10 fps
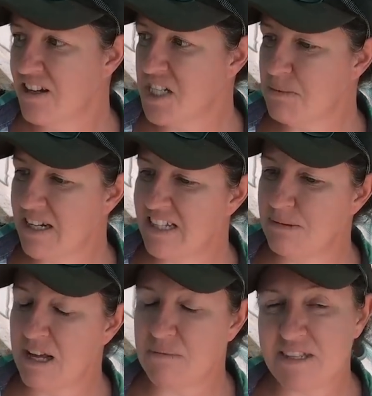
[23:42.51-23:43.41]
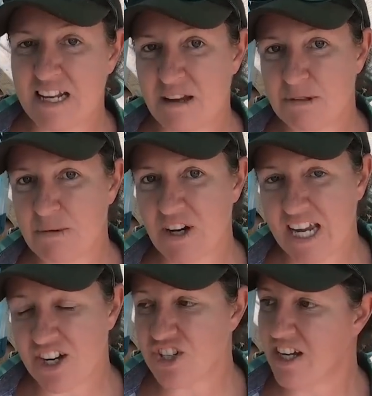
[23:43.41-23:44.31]
She might need some help setting up some
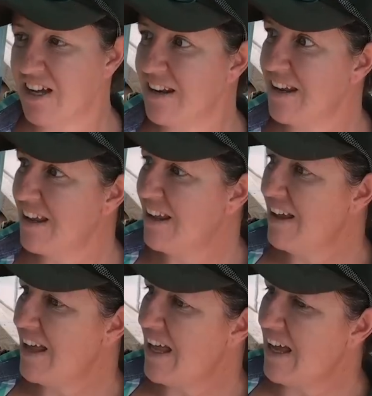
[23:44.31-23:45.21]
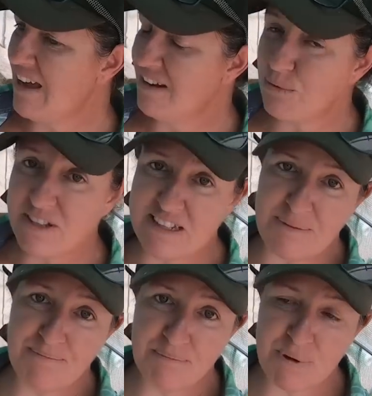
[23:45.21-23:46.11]
irrigation, and we'll see.